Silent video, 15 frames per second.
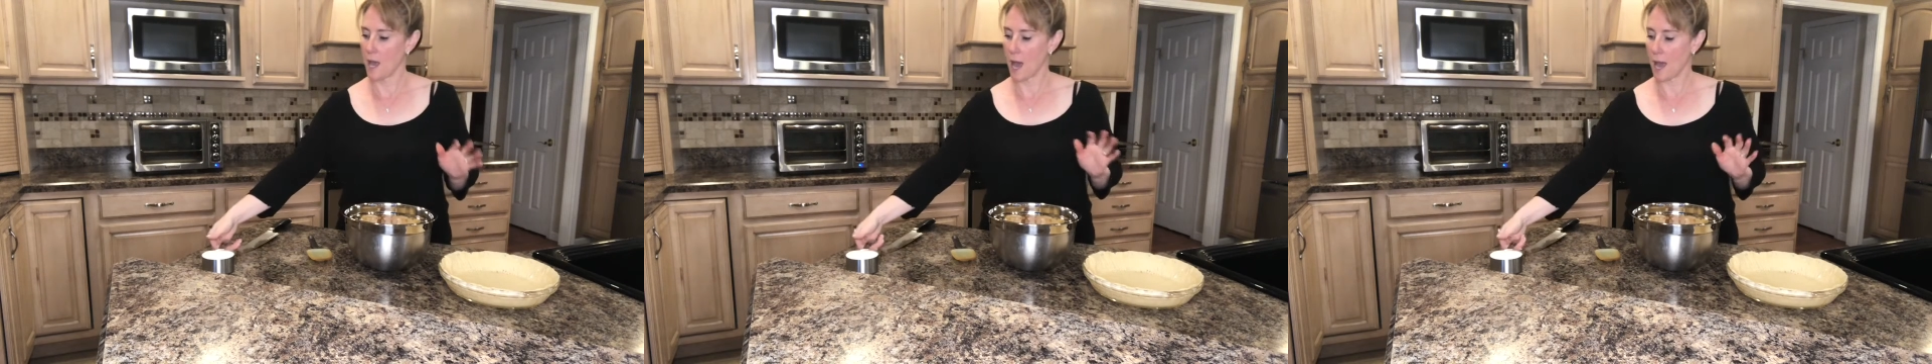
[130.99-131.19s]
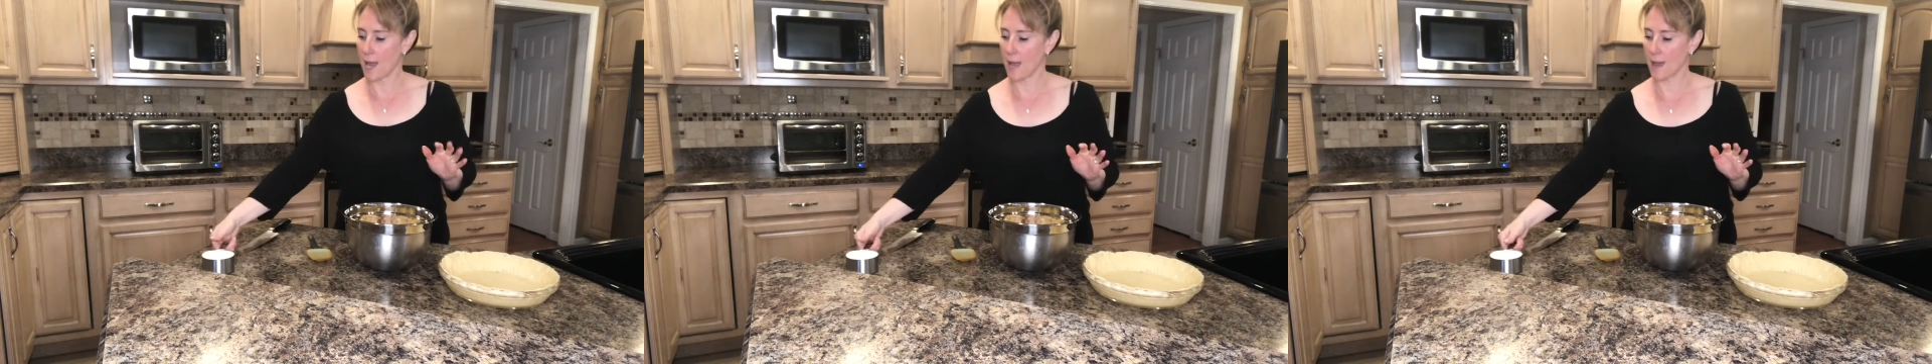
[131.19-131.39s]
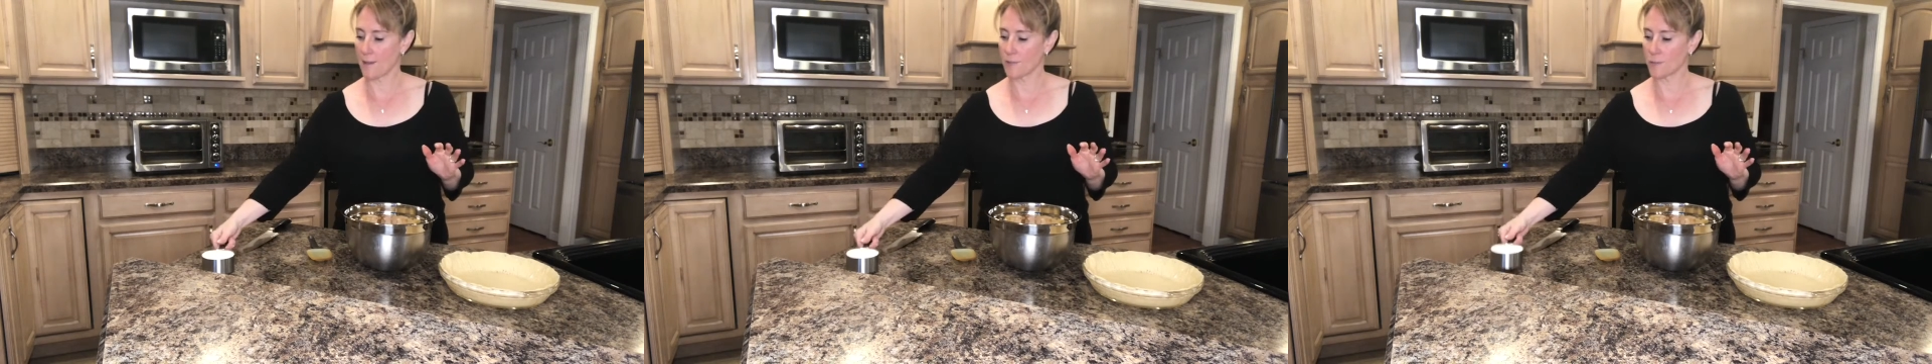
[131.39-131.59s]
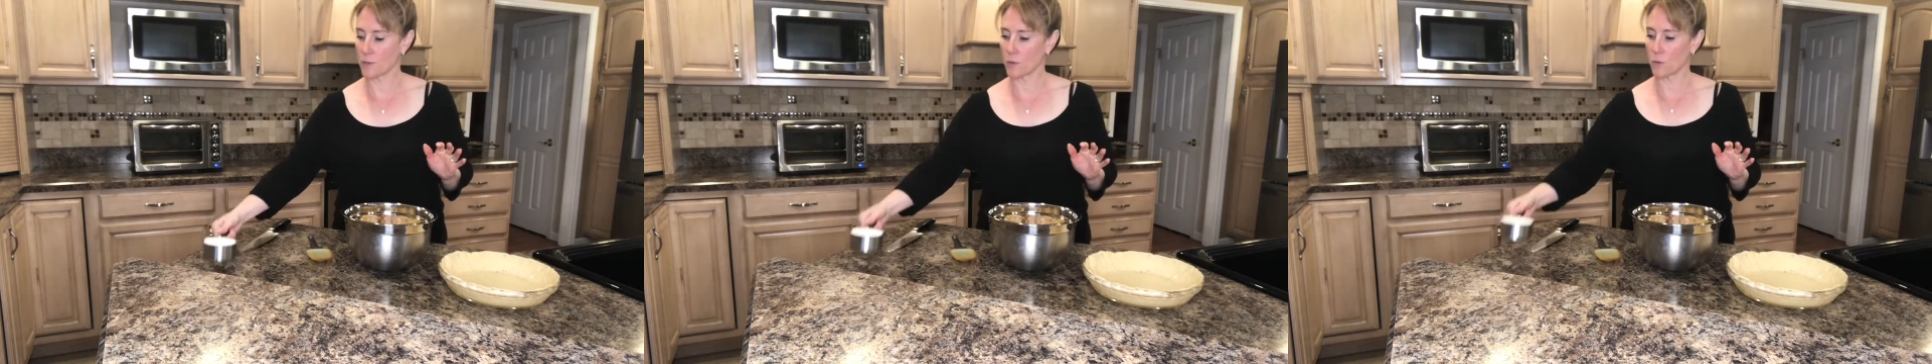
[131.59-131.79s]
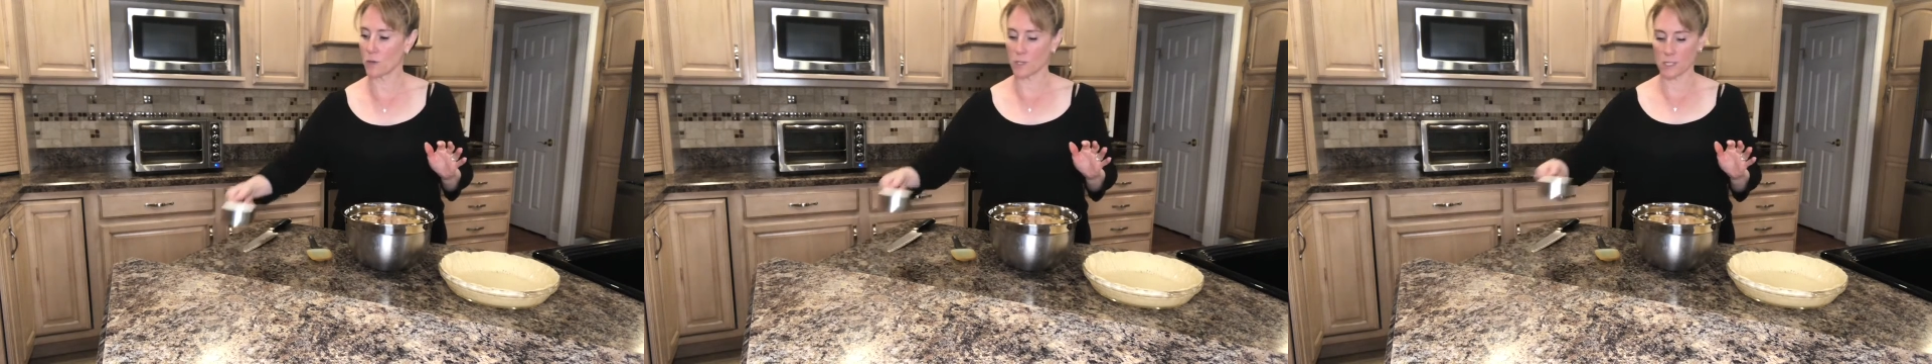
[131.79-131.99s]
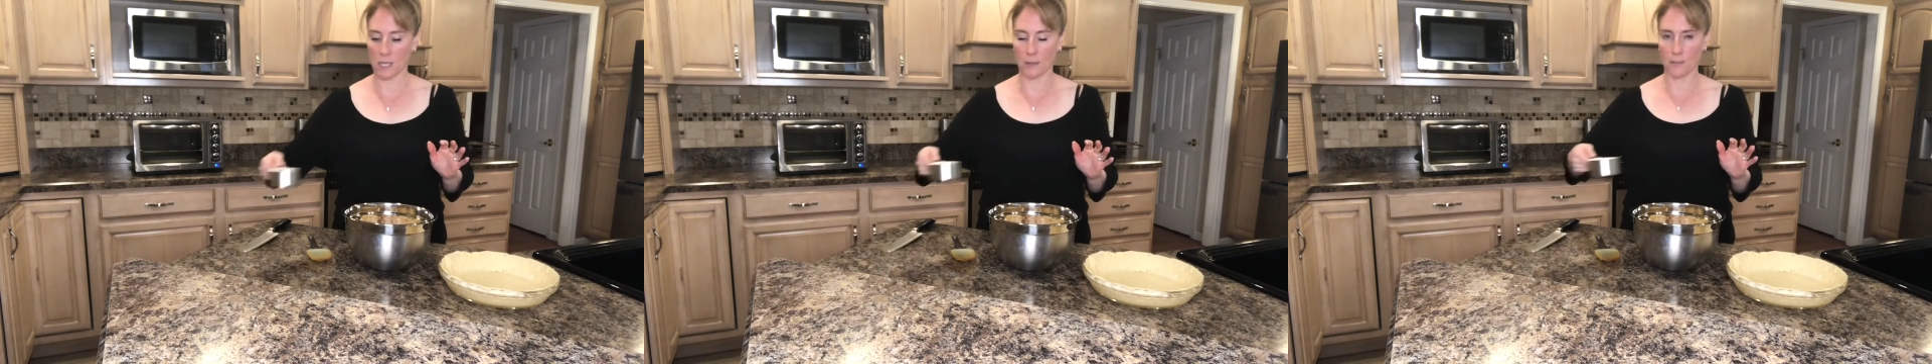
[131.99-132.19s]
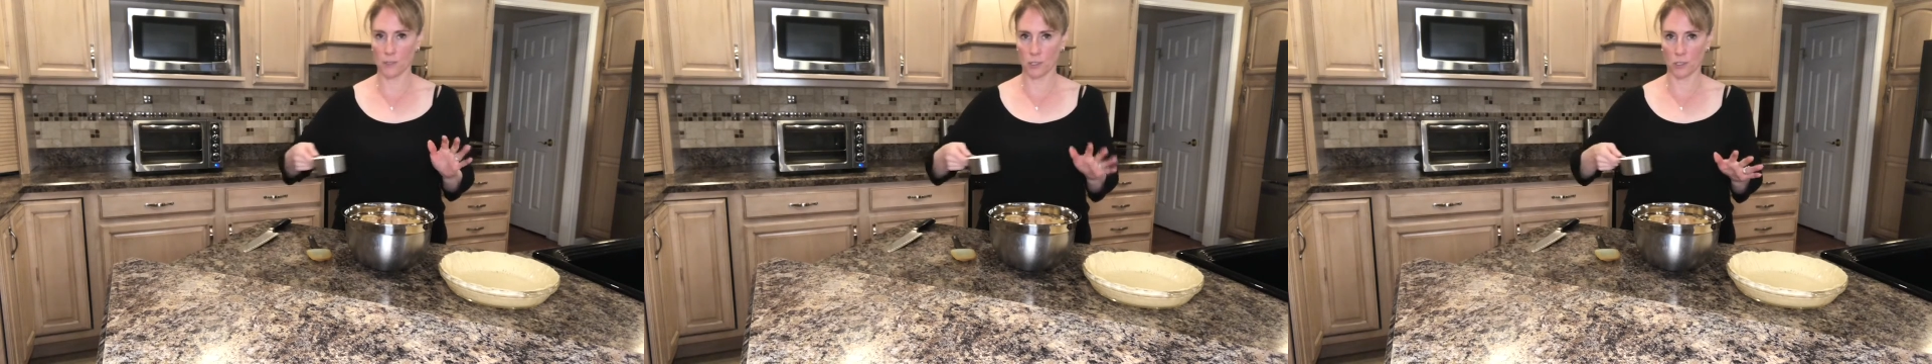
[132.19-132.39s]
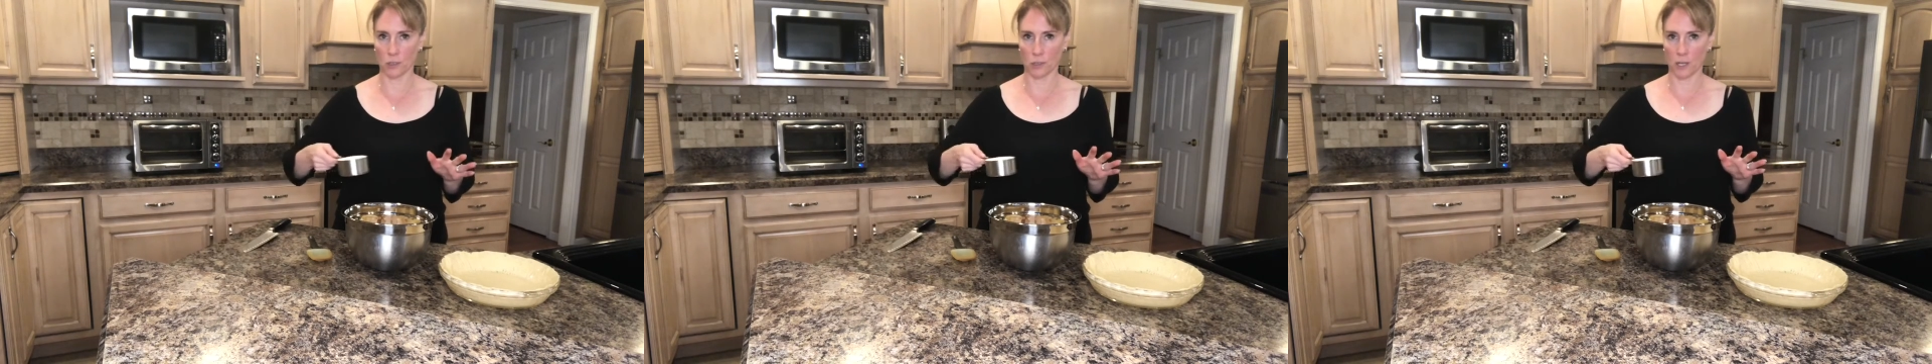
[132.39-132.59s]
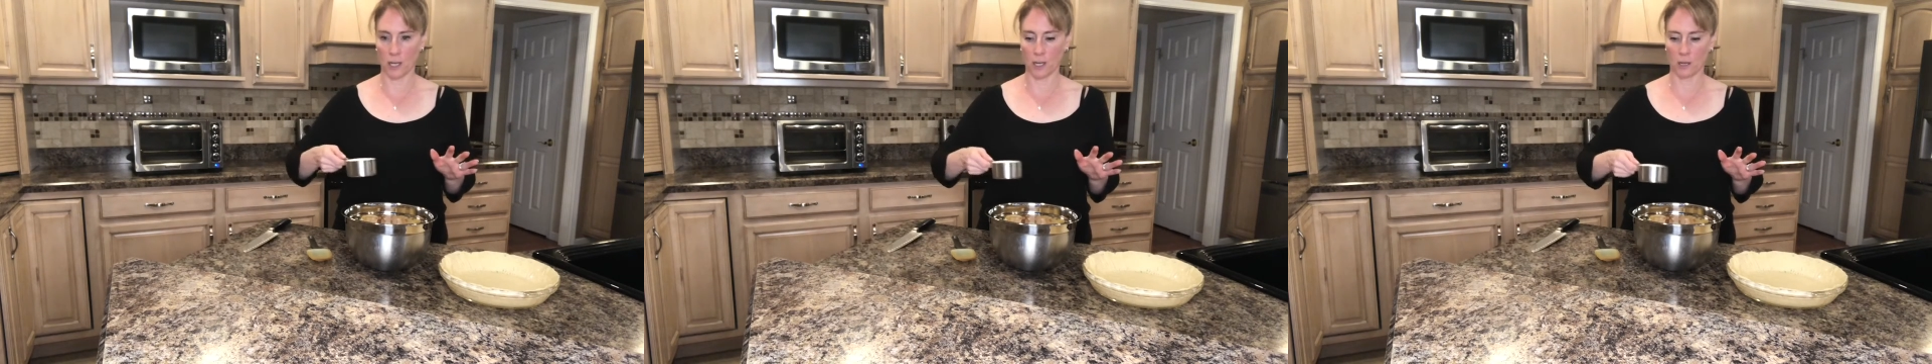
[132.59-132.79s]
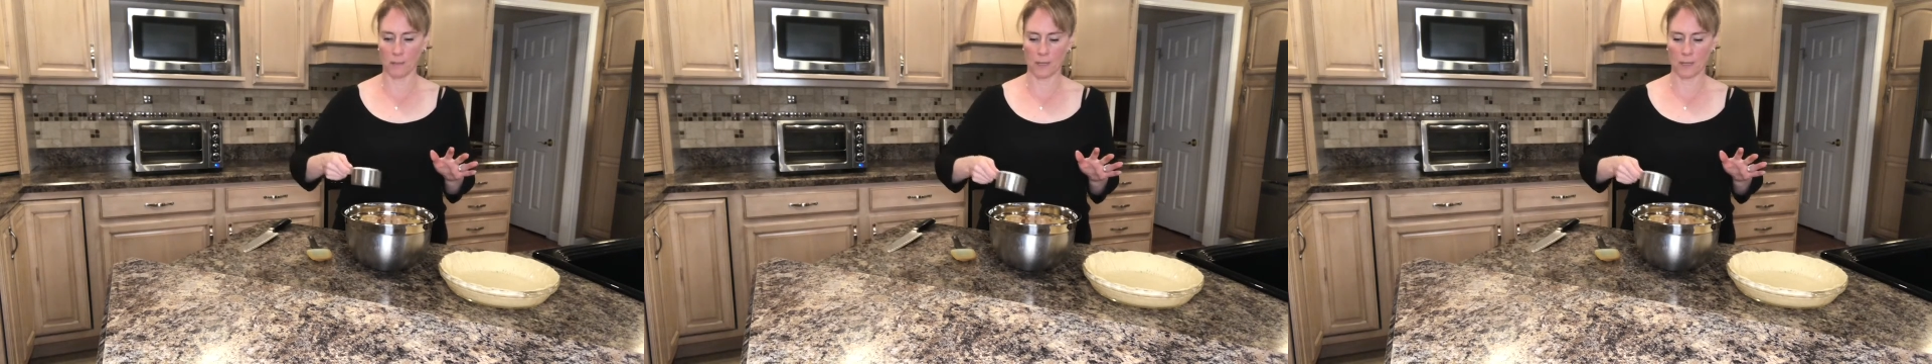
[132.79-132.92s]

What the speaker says: I have 3/4 cup of sugar here,